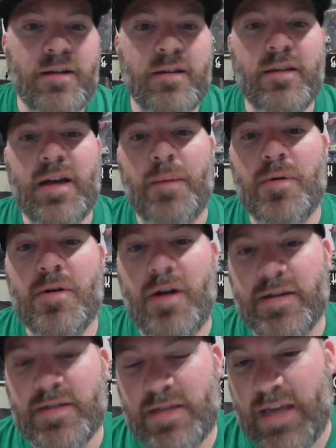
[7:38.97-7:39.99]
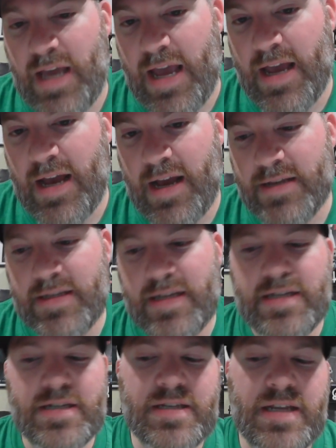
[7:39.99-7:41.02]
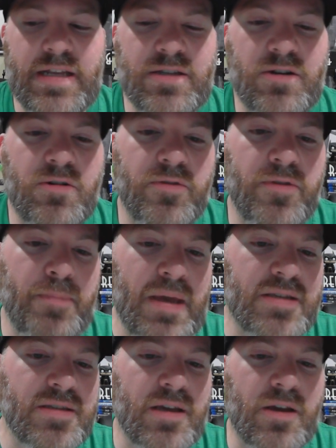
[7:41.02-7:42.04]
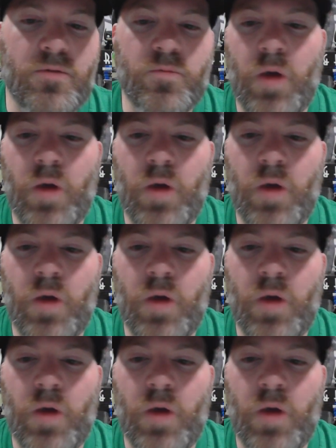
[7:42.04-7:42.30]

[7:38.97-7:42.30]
The couple causes chaos. It's all the basic